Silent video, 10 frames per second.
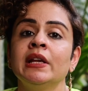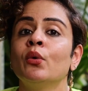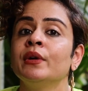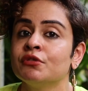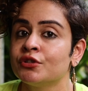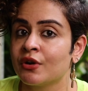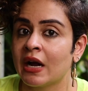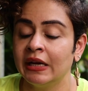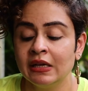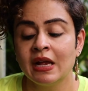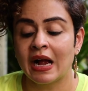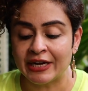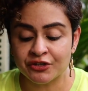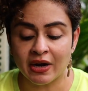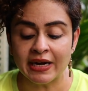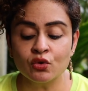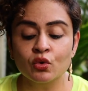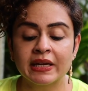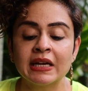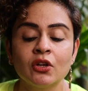going to try. I tried
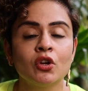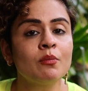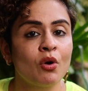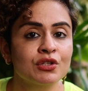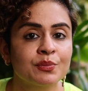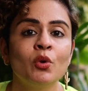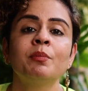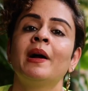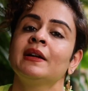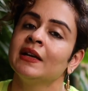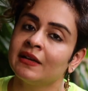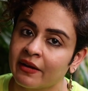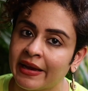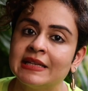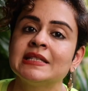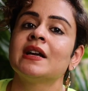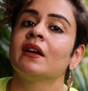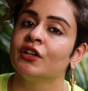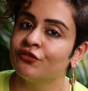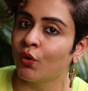rooting it on a moss pole, but it again
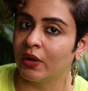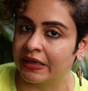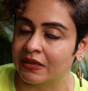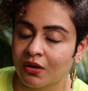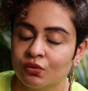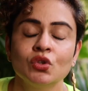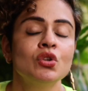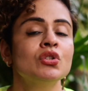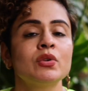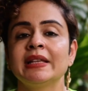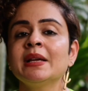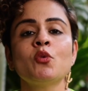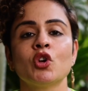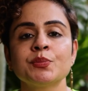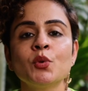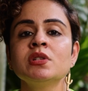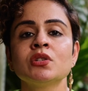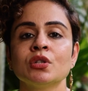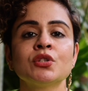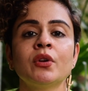started falling down. So I think moss pole is
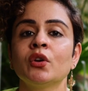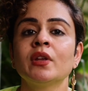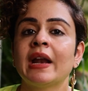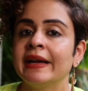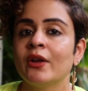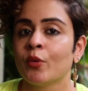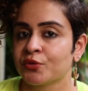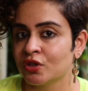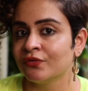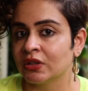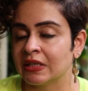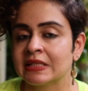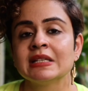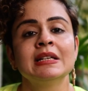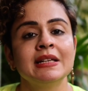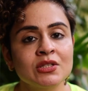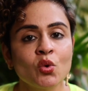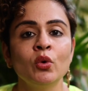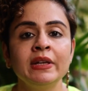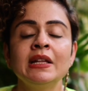also not the right option for this. It's
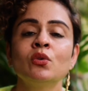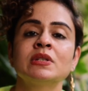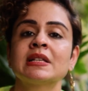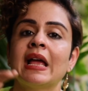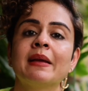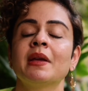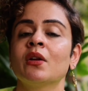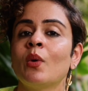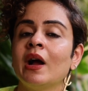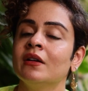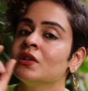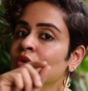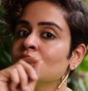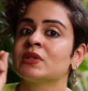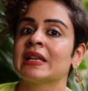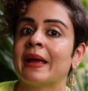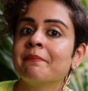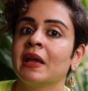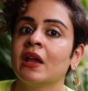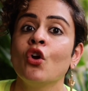only those climbing wires or those
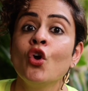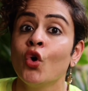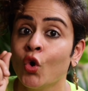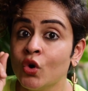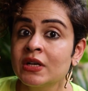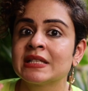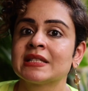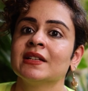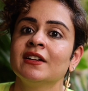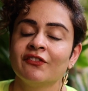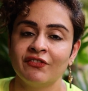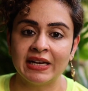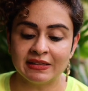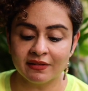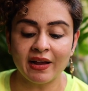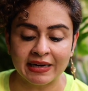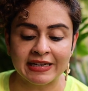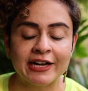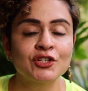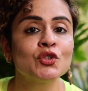climbing hooks when
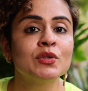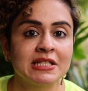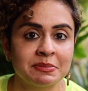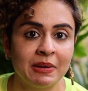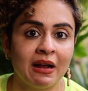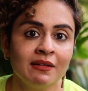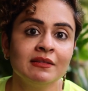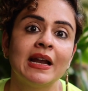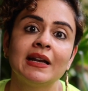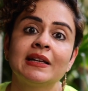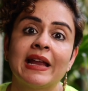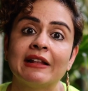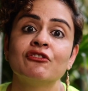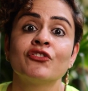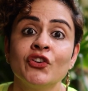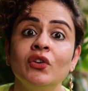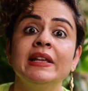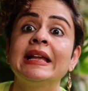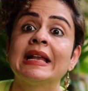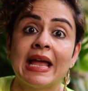attached to this plant that it can
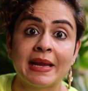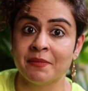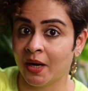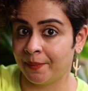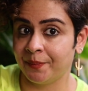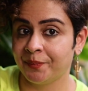really climb up.